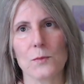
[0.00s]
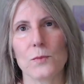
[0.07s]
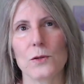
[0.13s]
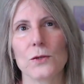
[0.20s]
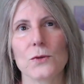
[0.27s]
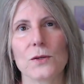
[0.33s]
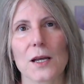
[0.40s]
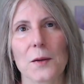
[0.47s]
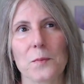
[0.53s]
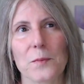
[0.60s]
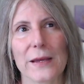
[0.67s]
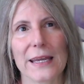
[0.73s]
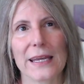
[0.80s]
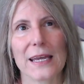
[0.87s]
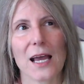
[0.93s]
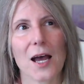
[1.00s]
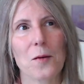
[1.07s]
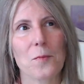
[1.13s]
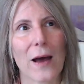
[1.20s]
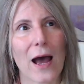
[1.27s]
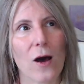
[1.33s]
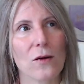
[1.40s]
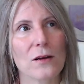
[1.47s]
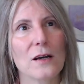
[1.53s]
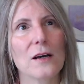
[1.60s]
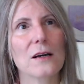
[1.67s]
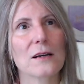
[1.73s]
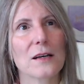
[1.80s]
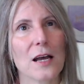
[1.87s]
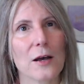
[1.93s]
blue can be about
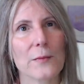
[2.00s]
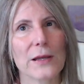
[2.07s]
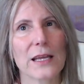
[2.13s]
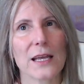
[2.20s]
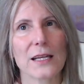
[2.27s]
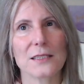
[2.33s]
coming